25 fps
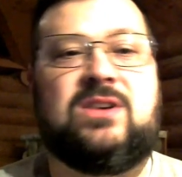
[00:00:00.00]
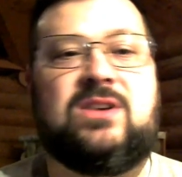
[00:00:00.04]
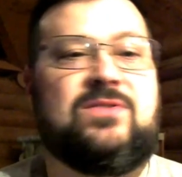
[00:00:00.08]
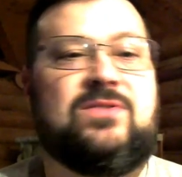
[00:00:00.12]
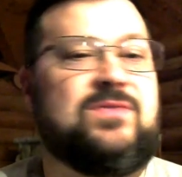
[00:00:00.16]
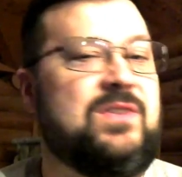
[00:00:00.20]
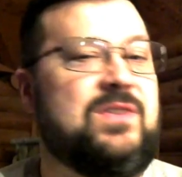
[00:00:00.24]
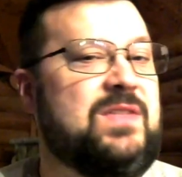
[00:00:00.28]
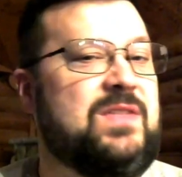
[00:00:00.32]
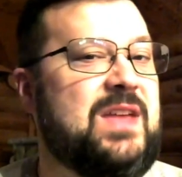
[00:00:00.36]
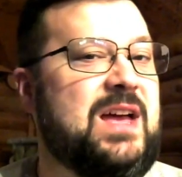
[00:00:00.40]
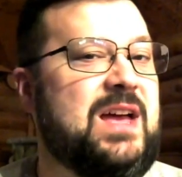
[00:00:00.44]

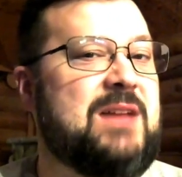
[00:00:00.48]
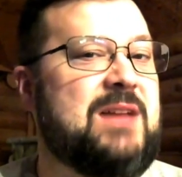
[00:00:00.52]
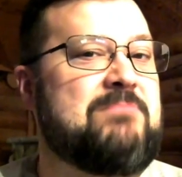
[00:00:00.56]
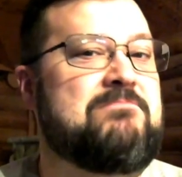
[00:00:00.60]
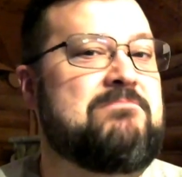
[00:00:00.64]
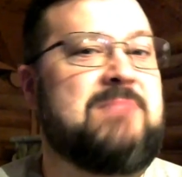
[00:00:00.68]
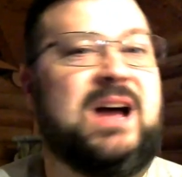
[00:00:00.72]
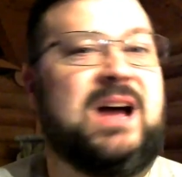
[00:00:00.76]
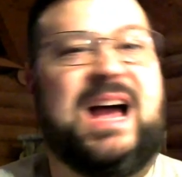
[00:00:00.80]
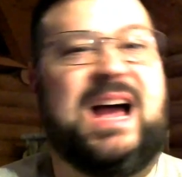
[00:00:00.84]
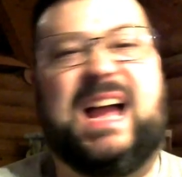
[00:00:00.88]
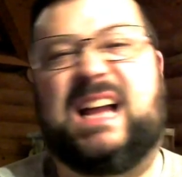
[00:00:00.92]
For them,
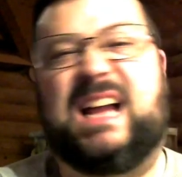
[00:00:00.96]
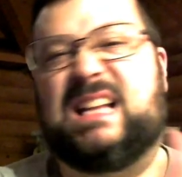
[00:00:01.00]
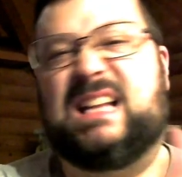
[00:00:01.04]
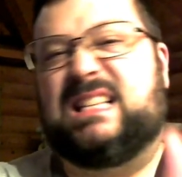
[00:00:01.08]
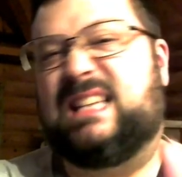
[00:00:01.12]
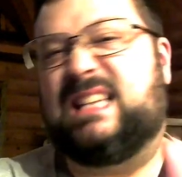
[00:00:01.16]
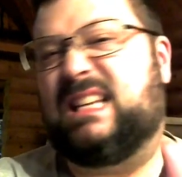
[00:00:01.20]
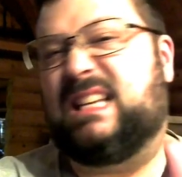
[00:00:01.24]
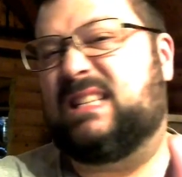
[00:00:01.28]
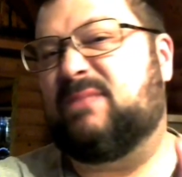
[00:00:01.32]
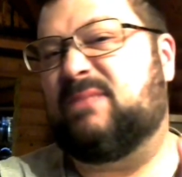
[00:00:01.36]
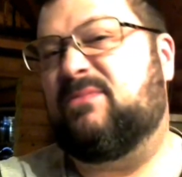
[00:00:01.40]
I can
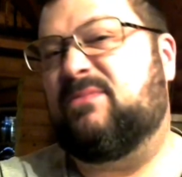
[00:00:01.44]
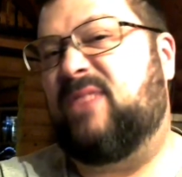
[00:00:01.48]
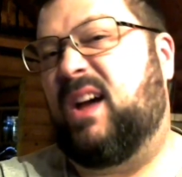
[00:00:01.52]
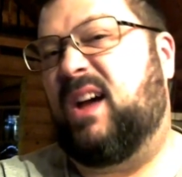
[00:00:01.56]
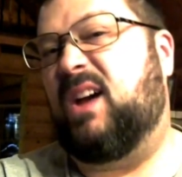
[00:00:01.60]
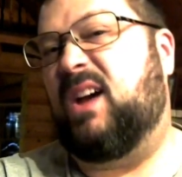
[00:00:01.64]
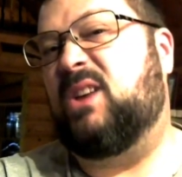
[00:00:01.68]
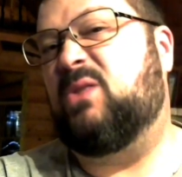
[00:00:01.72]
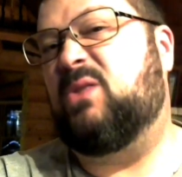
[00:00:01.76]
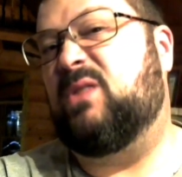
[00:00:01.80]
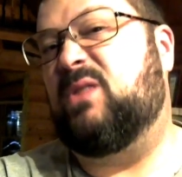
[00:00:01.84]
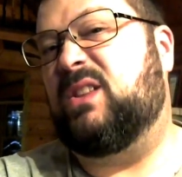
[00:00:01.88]
see some
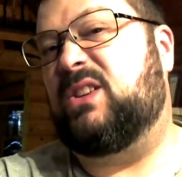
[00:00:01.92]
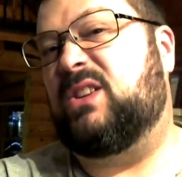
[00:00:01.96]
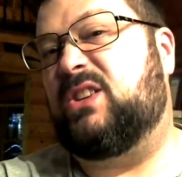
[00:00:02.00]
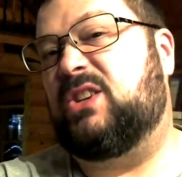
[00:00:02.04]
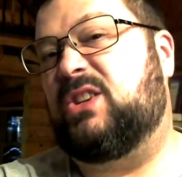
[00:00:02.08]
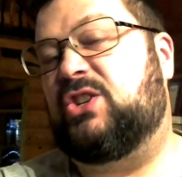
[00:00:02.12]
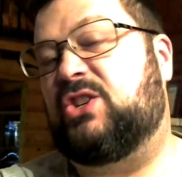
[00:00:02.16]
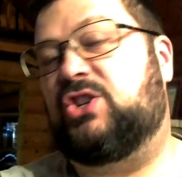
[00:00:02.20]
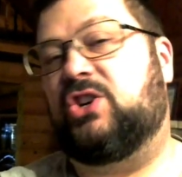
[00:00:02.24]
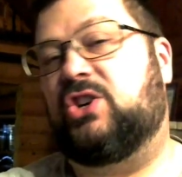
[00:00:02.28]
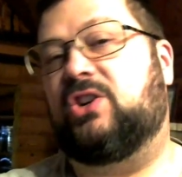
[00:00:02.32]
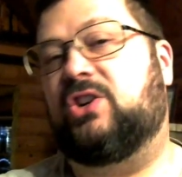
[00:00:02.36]
value in the
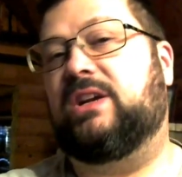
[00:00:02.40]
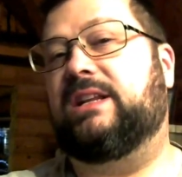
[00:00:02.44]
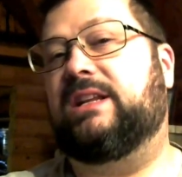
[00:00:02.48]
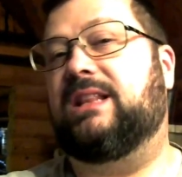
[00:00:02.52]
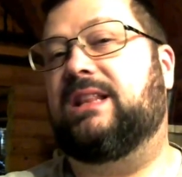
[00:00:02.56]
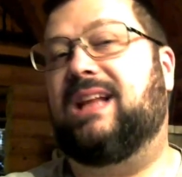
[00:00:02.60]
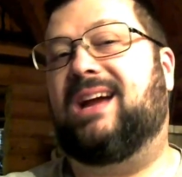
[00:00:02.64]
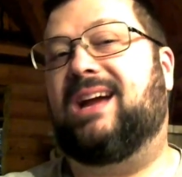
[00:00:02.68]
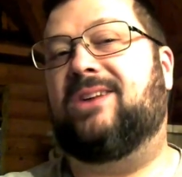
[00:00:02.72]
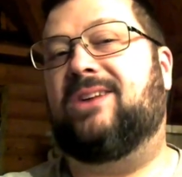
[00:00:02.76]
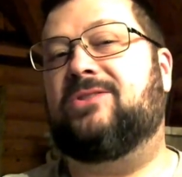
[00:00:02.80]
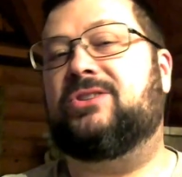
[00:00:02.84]
Centurion
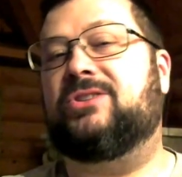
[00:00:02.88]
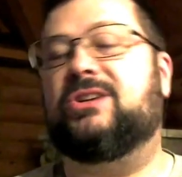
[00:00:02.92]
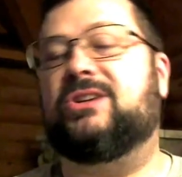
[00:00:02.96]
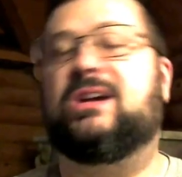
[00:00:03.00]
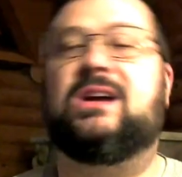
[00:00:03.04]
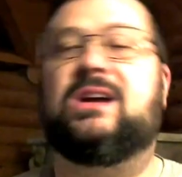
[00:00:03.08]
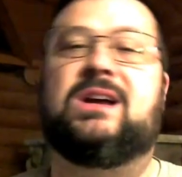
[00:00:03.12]
Lounge,